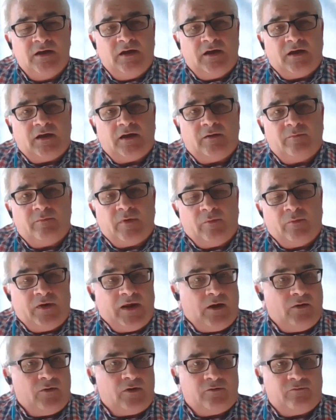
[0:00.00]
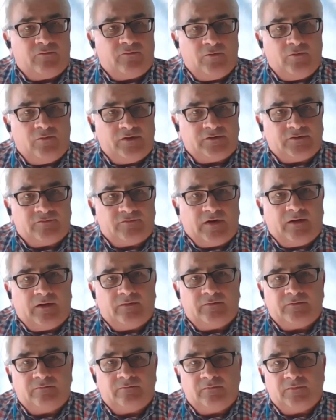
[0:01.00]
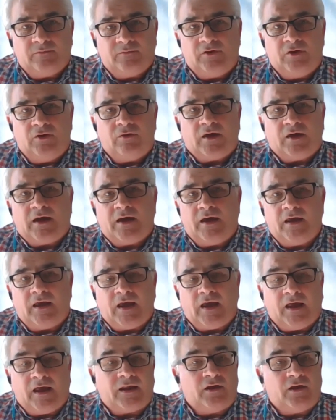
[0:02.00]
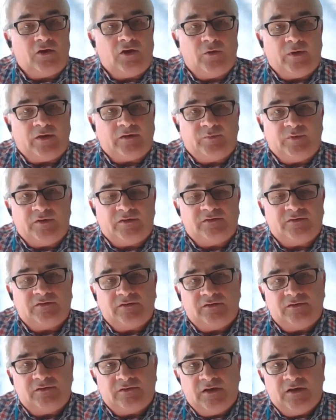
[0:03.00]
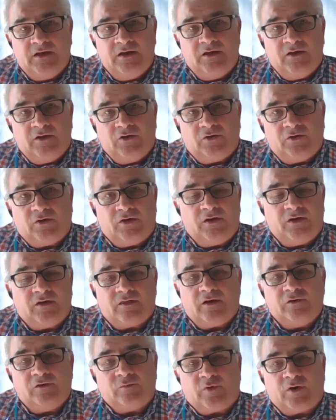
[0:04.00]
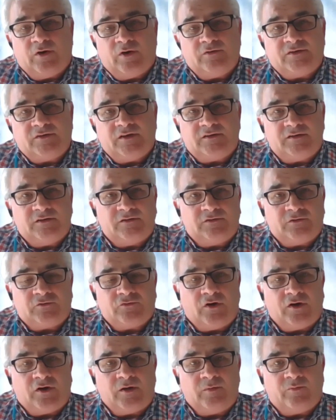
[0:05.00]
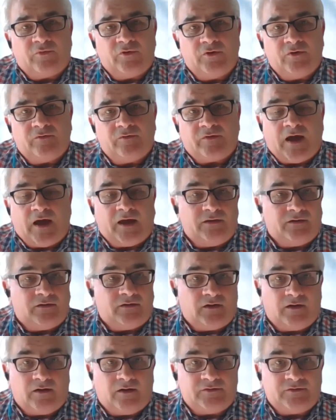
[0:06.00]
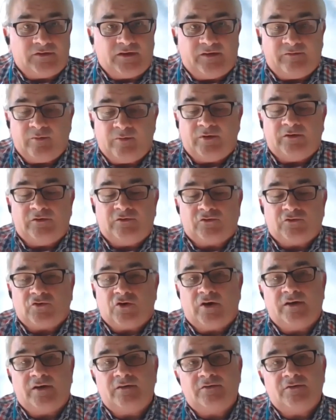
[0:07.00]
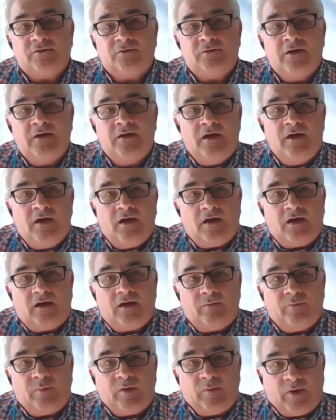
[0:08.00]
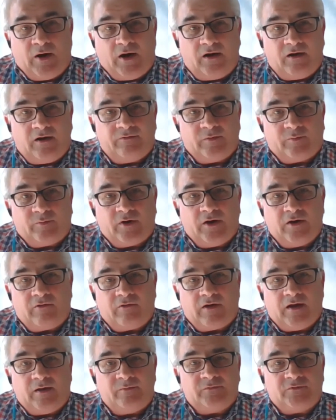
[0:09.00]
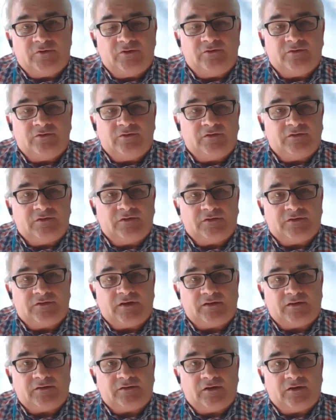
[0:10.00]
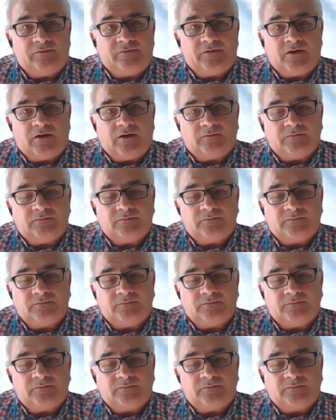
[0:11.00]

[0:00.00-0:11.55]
And we're now going to roll this around the UK and our US businesses, looking at those processes to try and improve. And obviously everybody's trying to be part of the program due to the success so far.